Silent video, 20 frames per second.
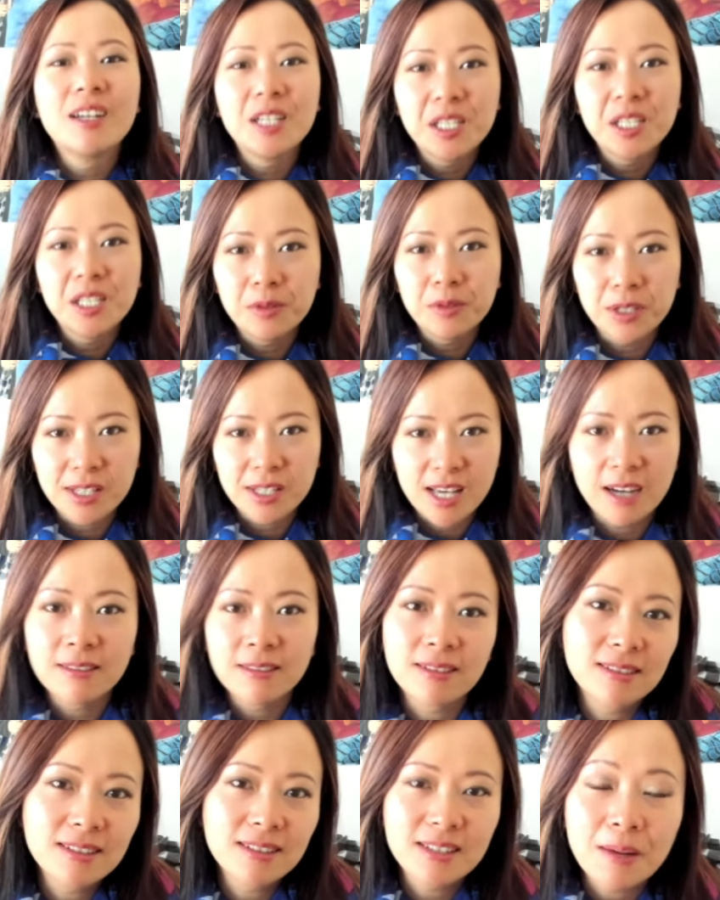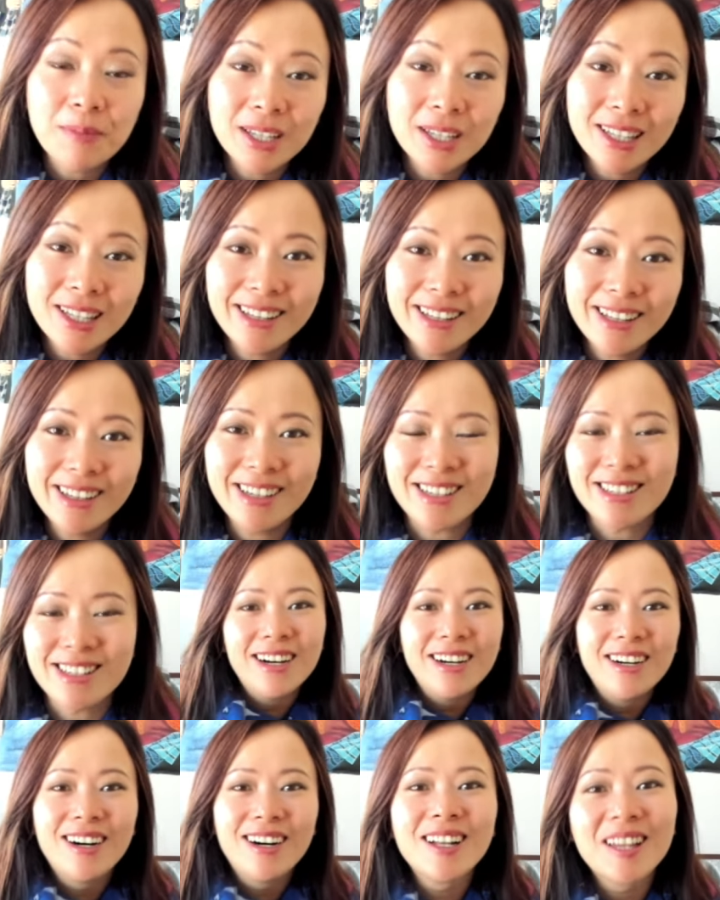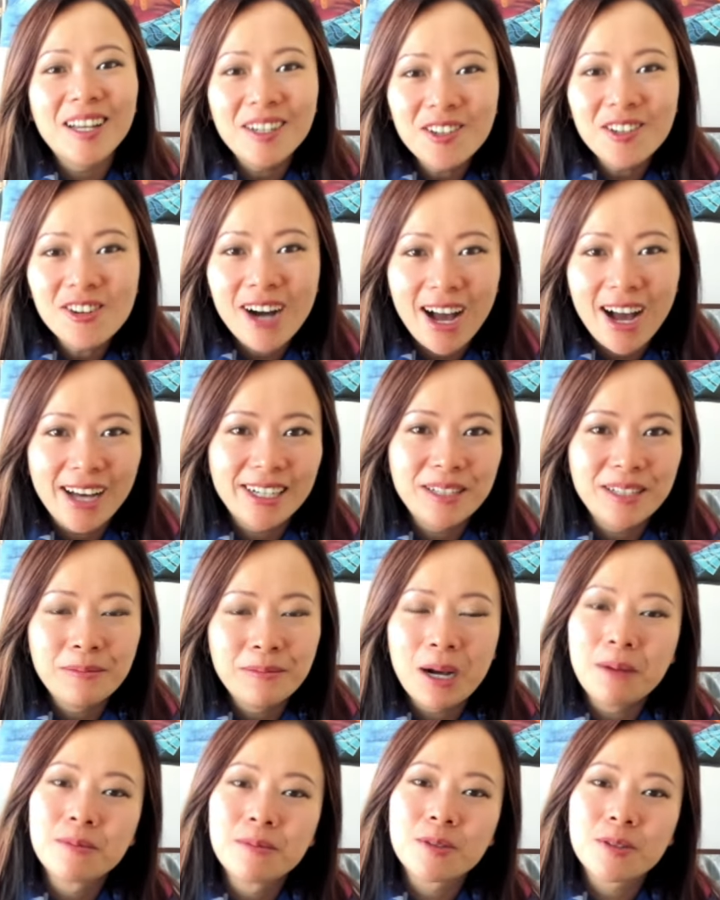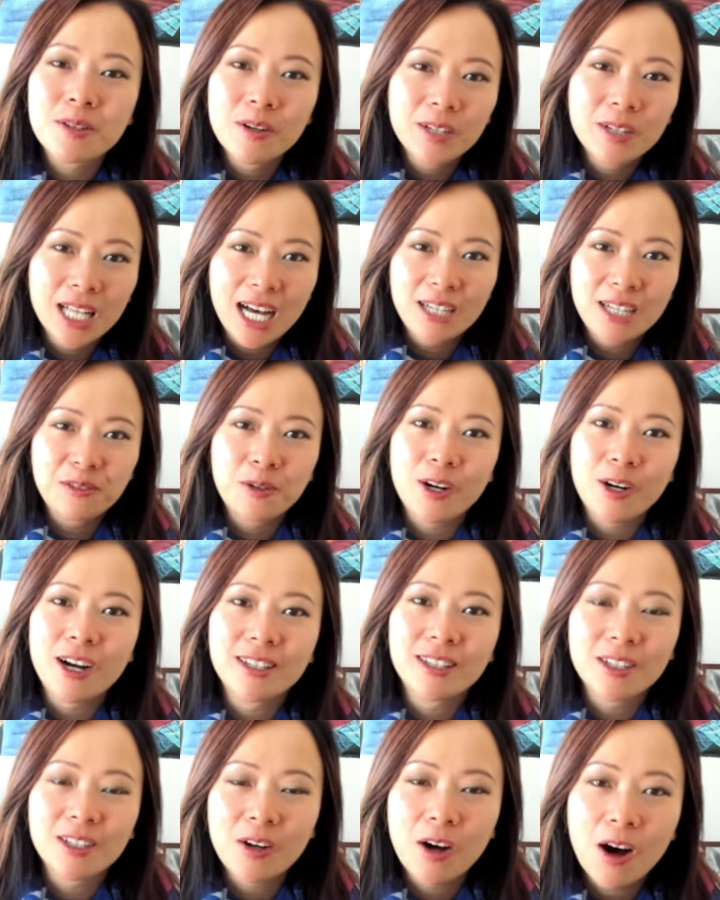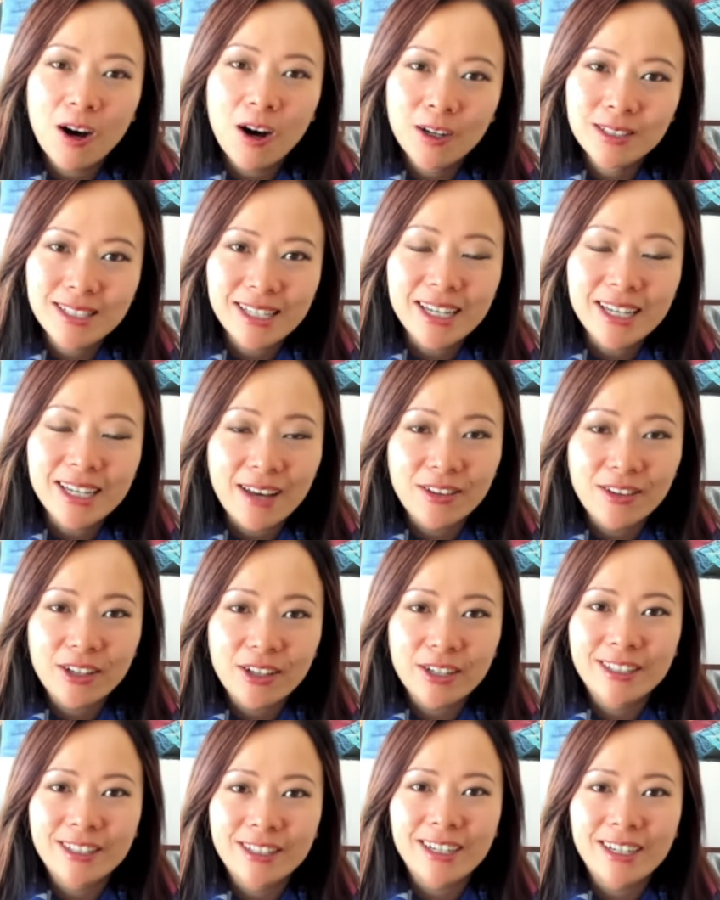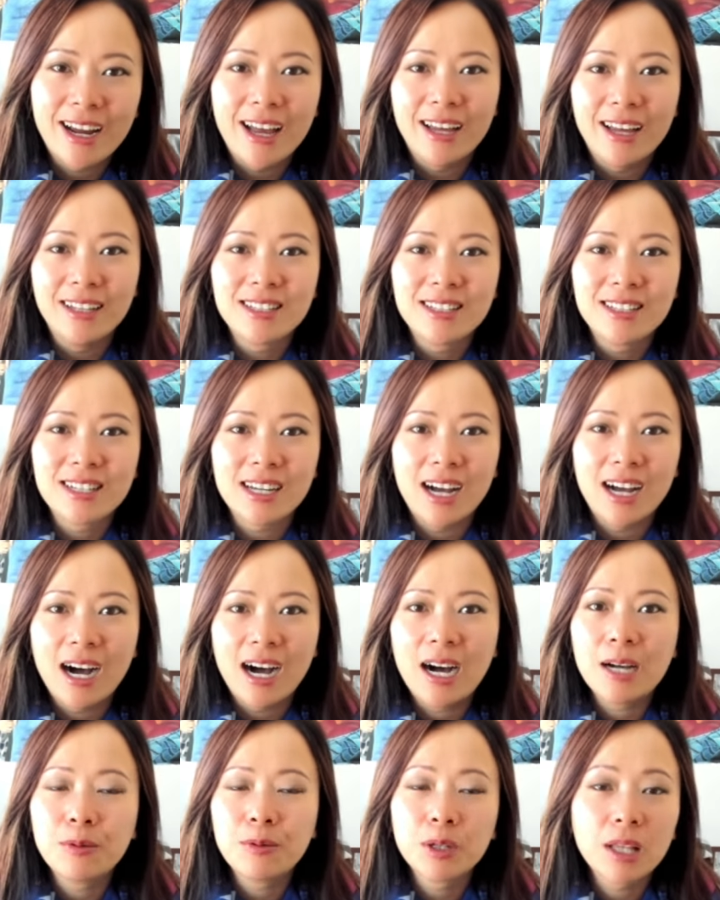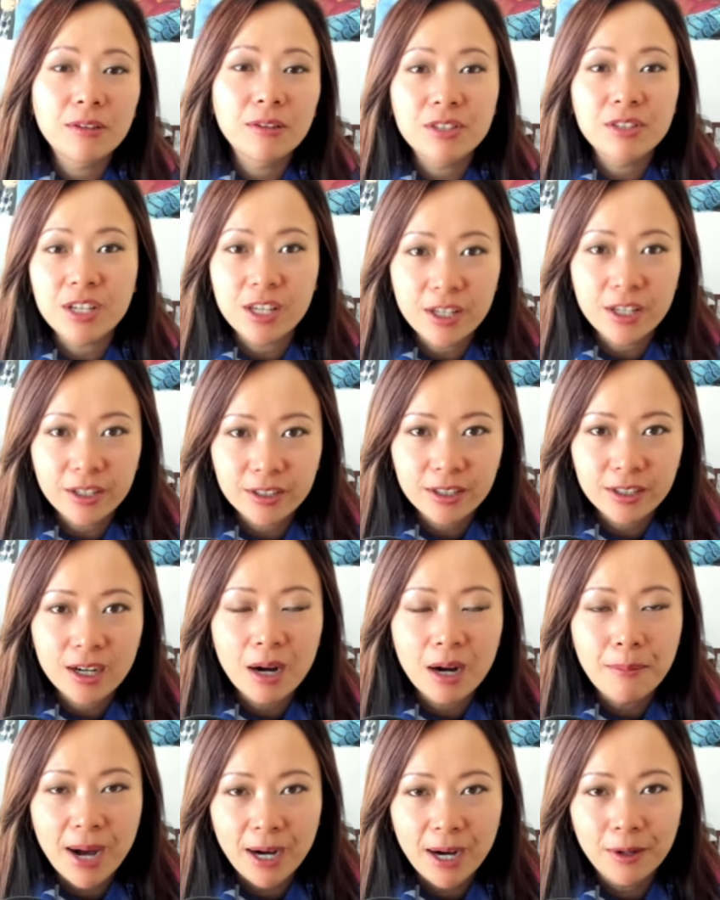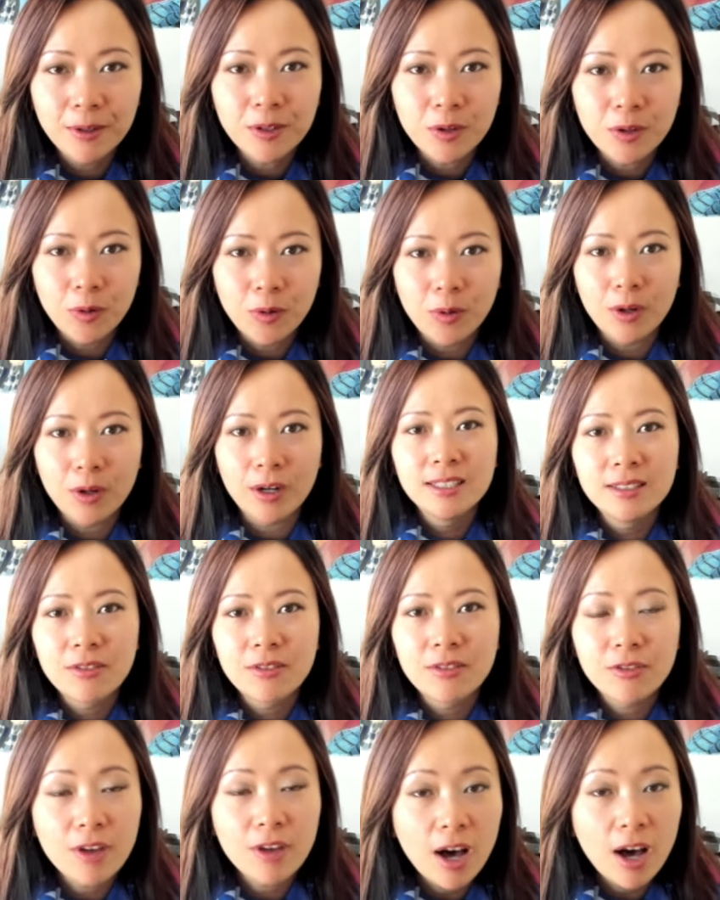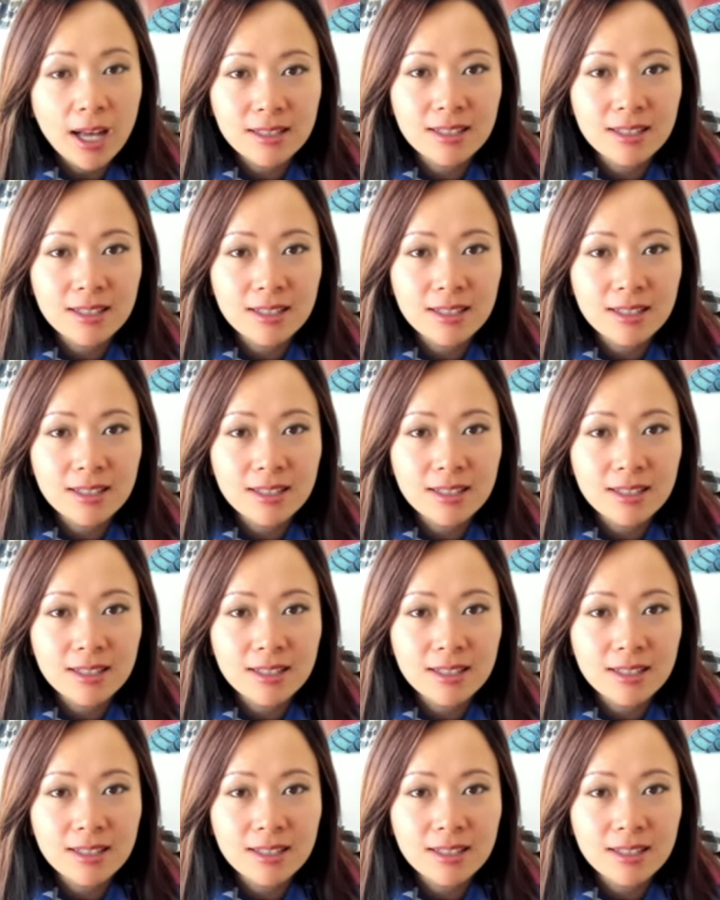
will sound something like this. Hello, Adam. I'm so glad we're on the call together, and I would love to hear about your thoughts